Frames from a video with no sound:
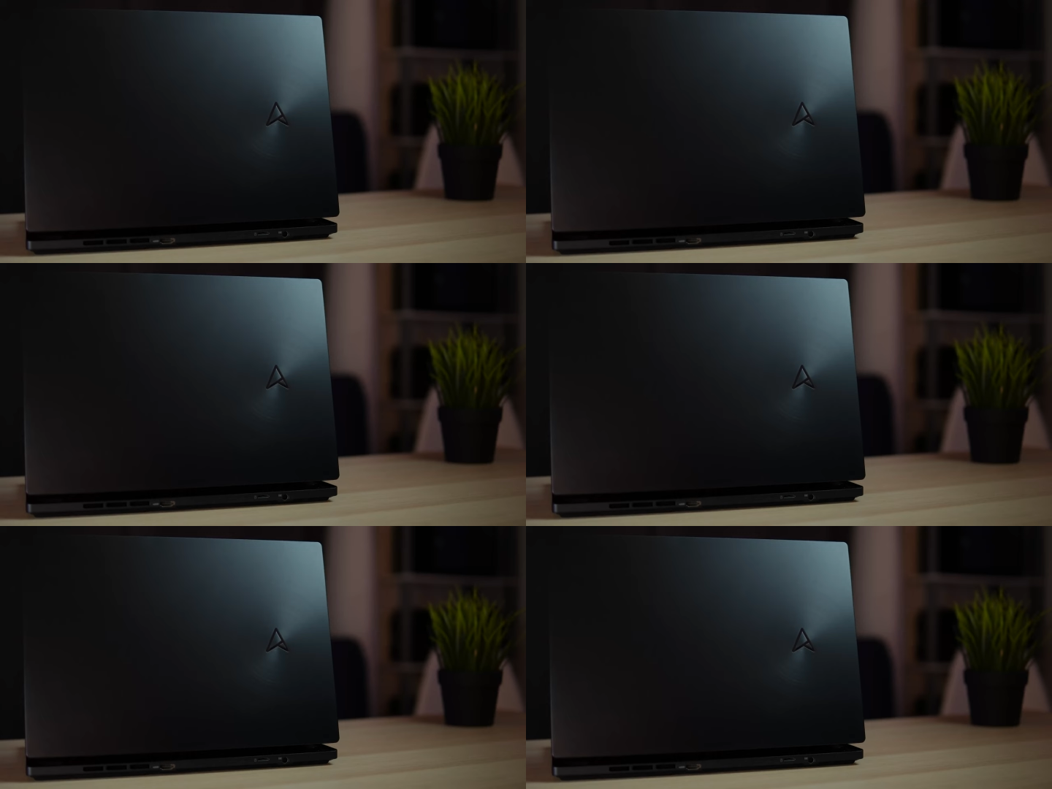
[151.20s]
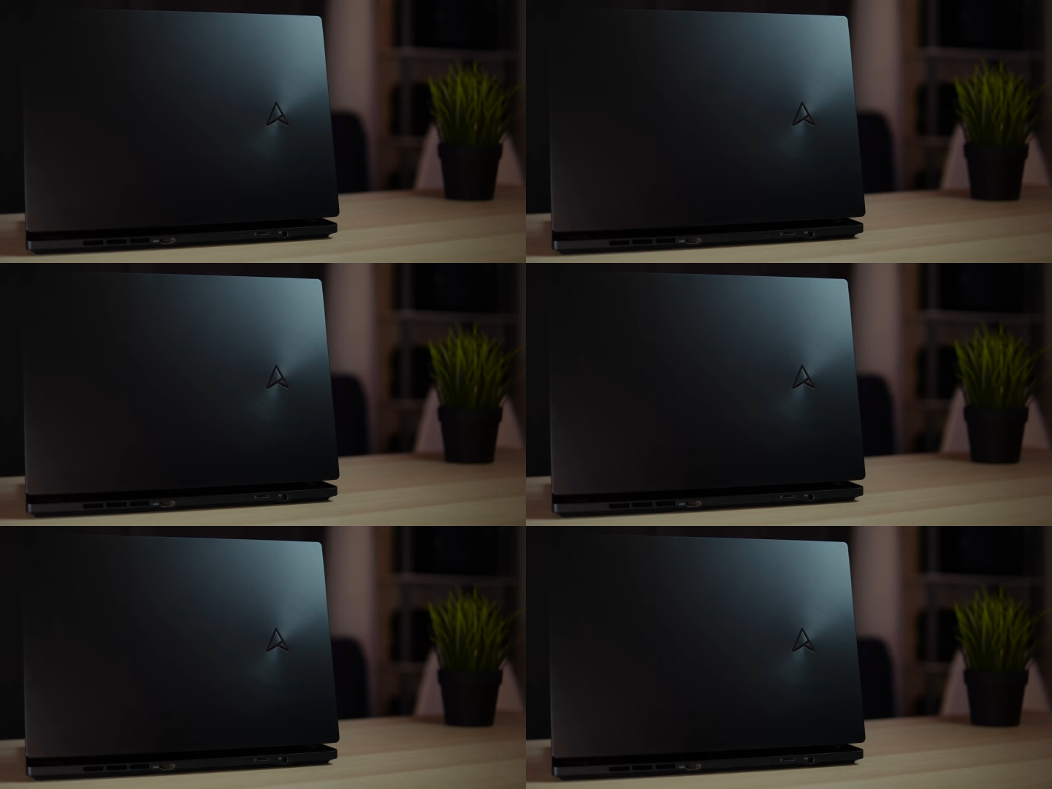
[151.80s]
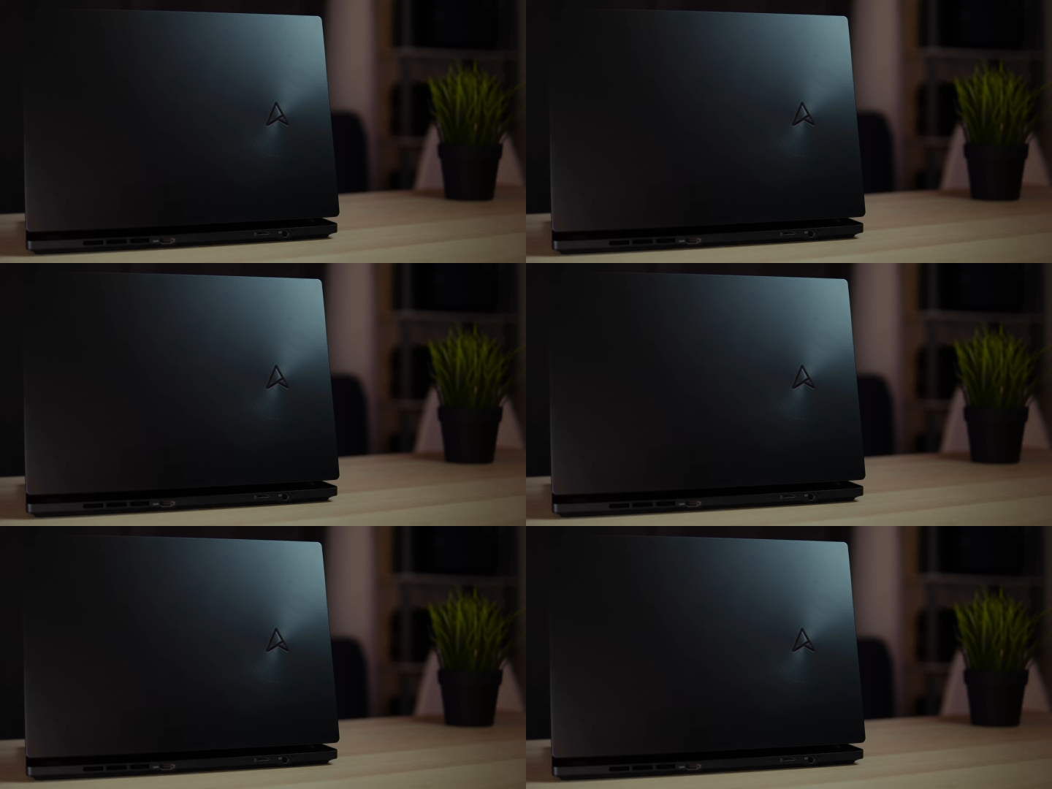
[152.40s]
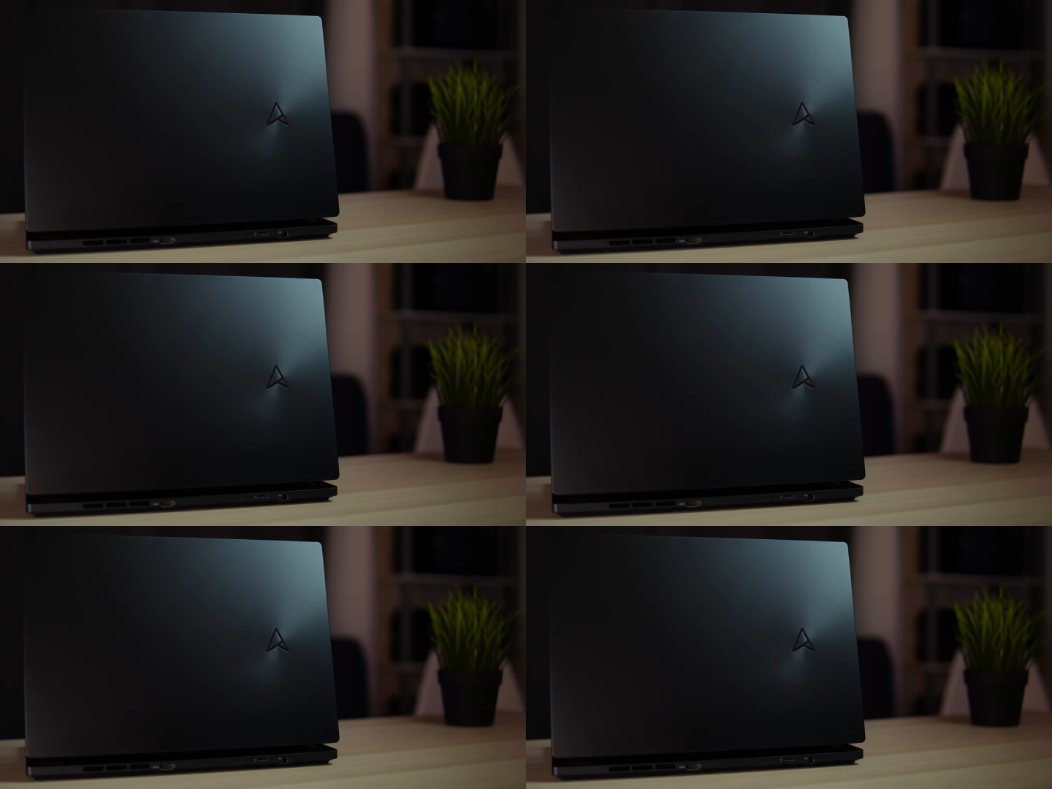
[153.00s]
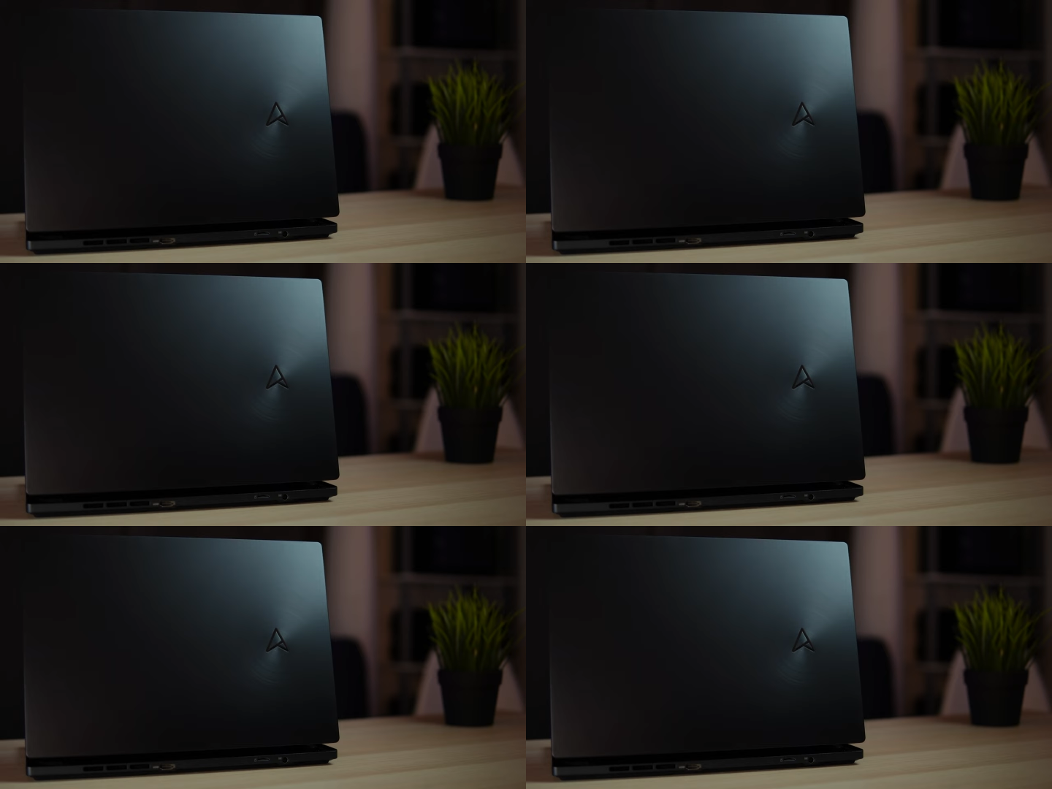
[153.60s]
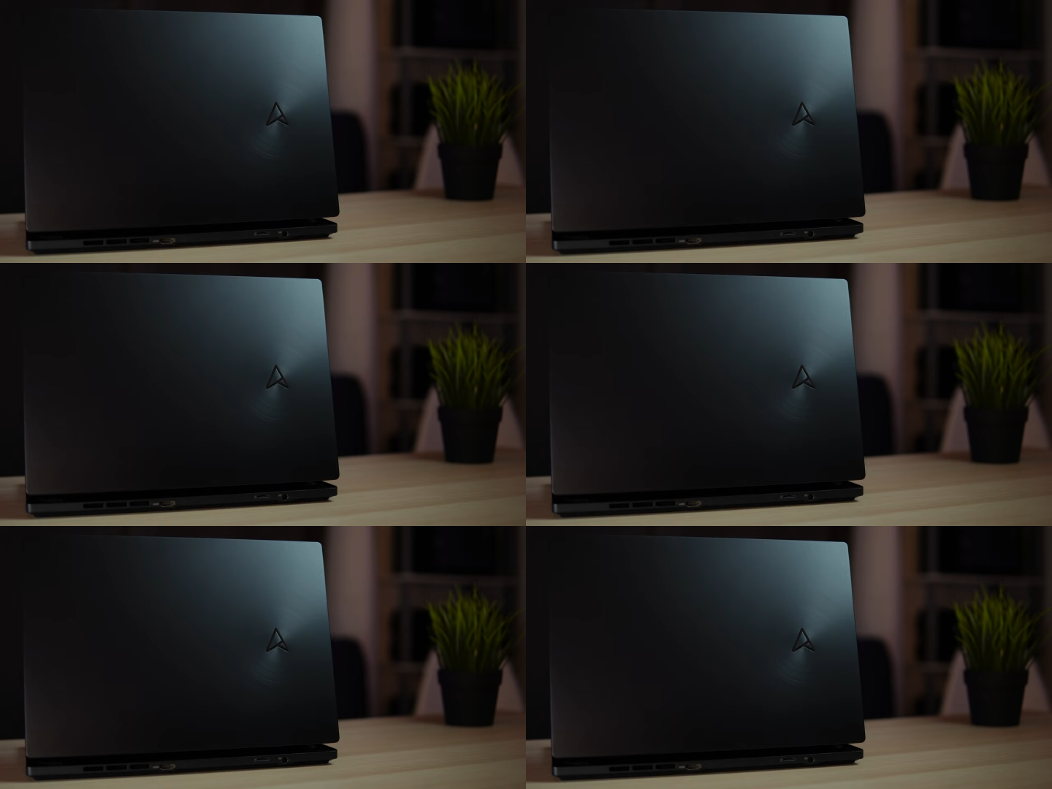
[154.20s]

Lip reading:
Nobody's mouth can be seen.